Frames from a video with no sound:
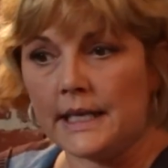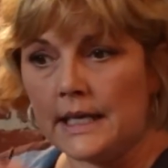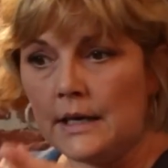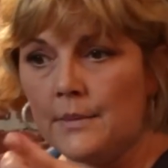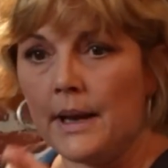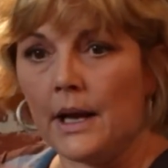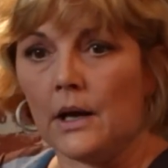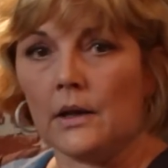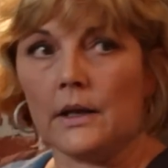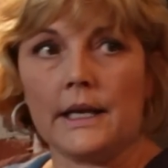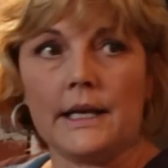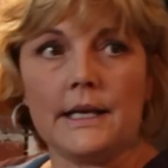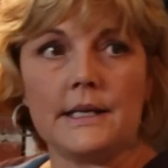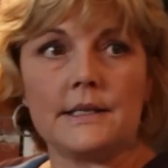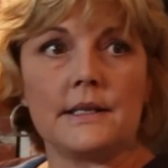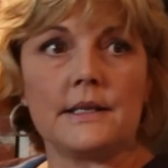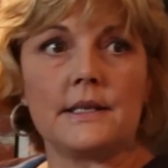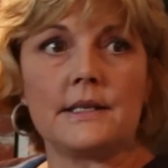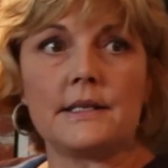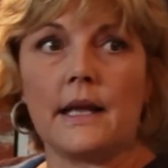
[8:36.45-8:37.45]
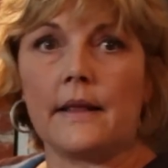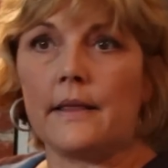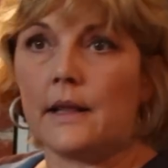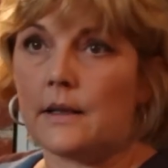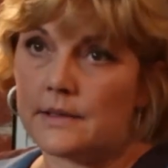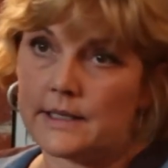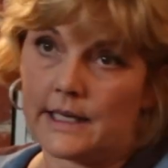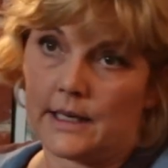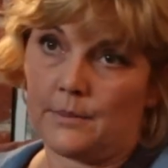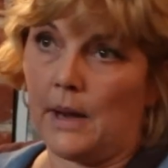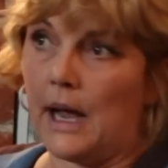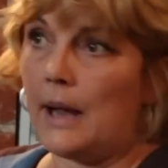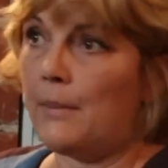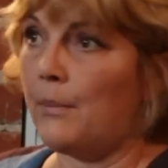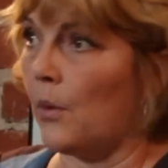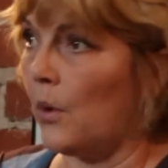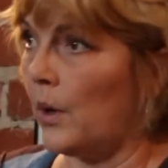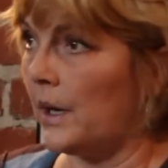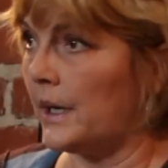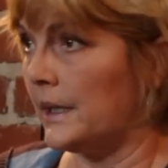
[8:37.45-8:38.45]
email is and send them and say, my
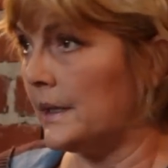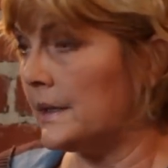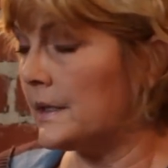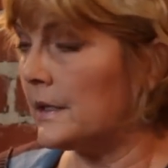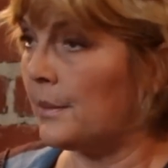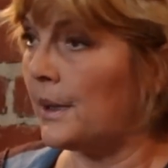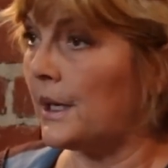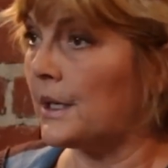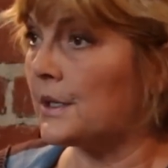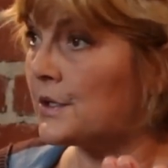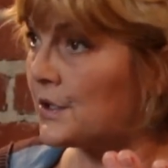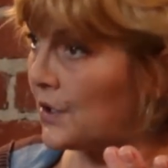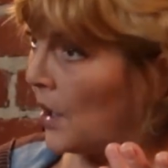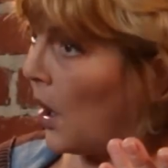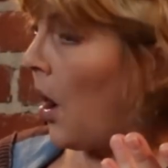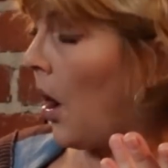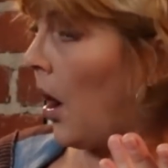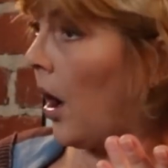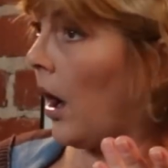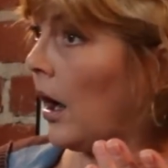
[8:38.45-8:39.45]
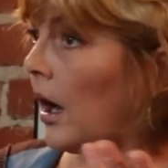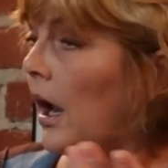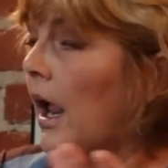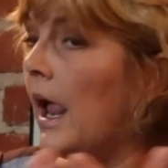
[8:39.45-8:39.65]
boy needs to be a star.